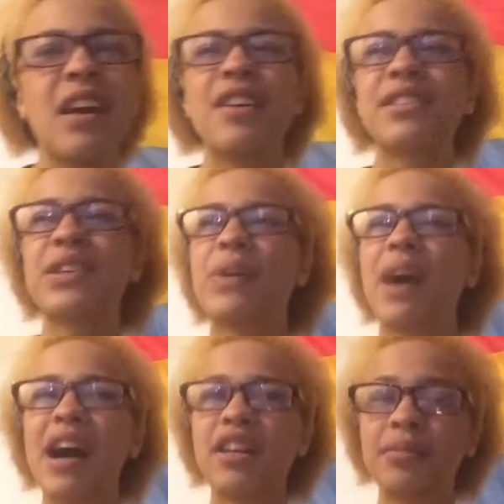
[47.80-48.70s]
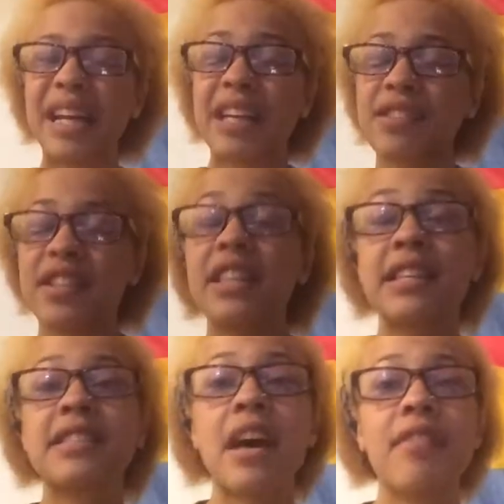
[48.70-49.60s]
So I will be answering these
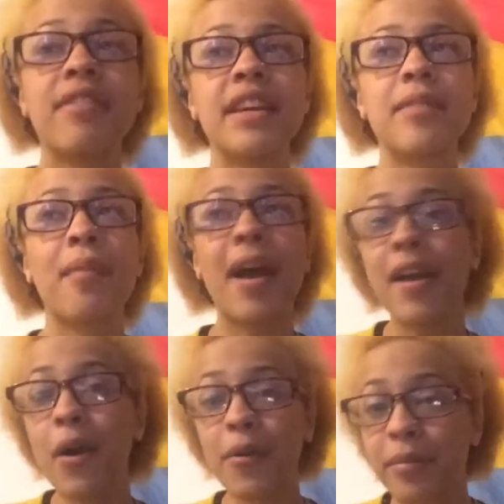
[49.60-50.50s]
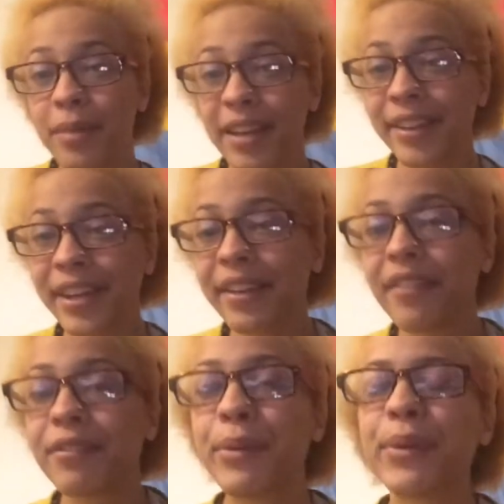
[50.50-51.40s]
stuff in my own opinion,
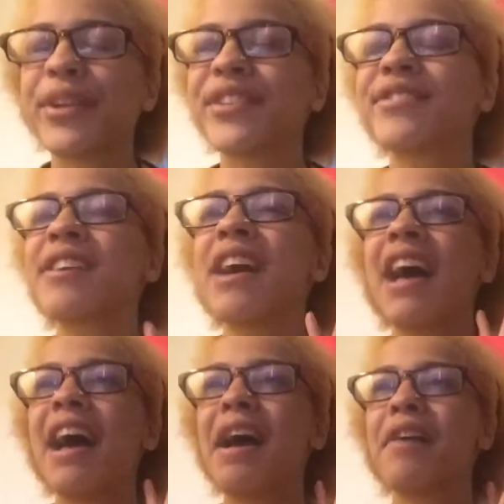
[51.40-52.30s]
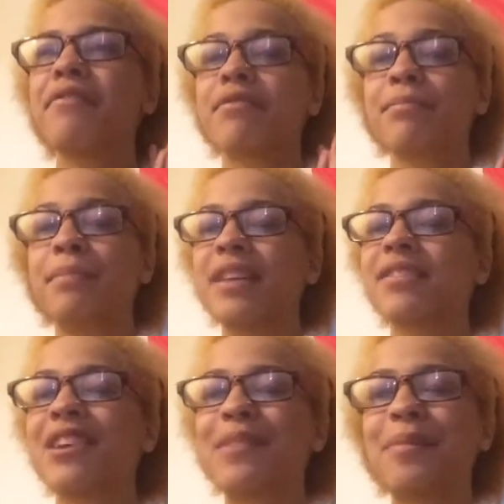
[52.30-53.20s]
of course, and
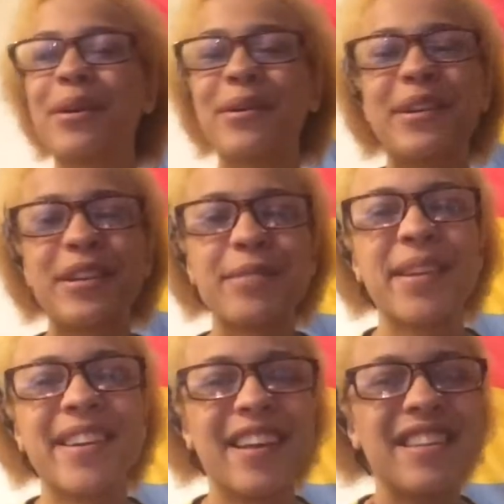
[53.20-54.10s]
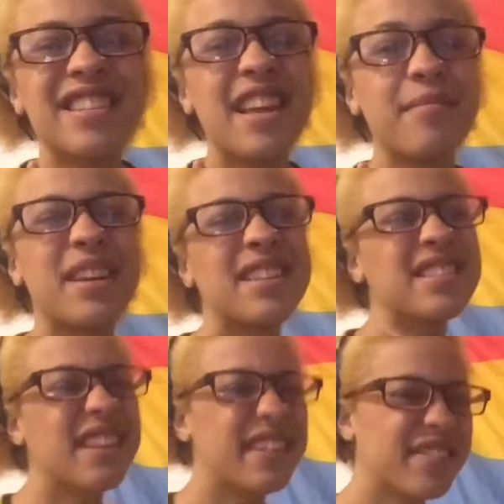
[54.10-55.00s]
based on my own experience and my
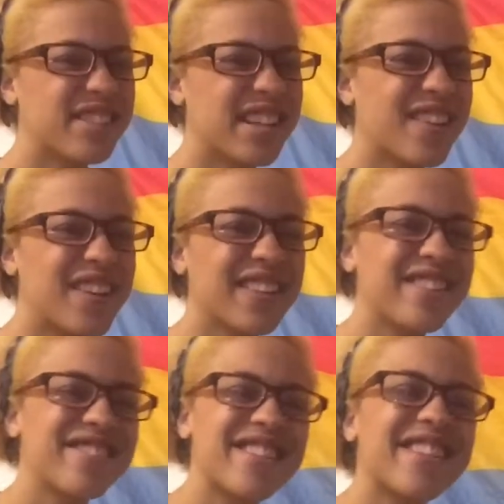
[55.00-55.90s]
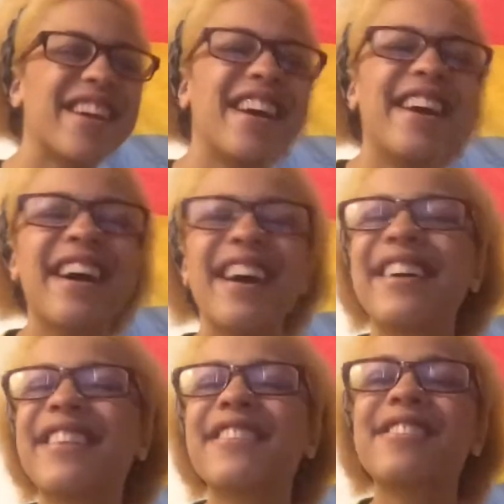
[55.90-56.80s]
study of psychology.
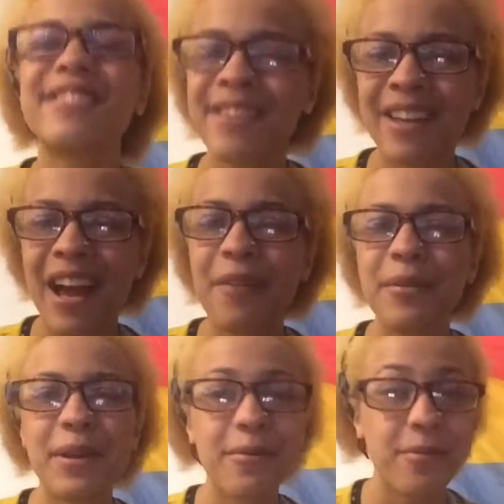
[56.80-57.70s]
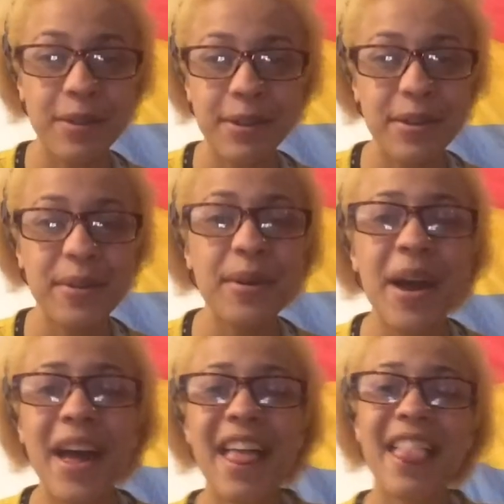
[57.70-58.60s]
And so yeah, without further ado,
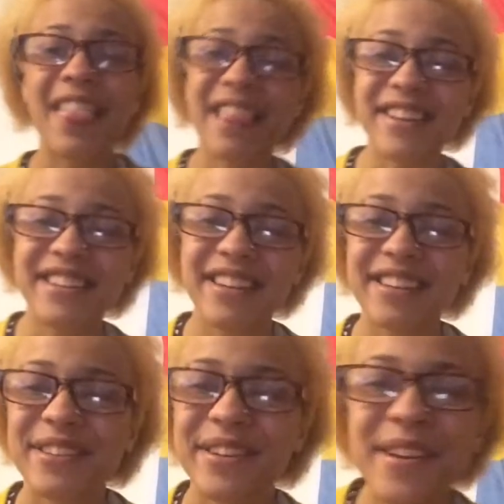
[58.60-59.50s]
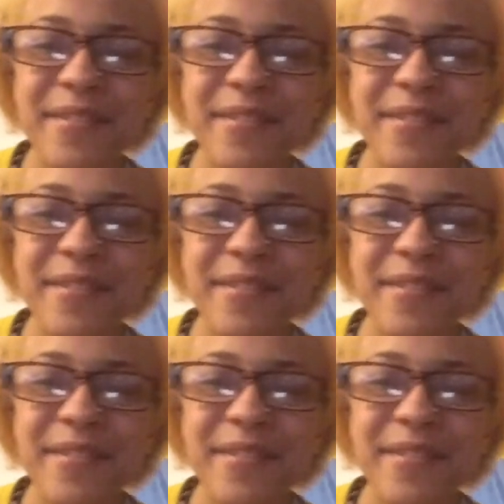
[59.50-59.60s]
let's get into it.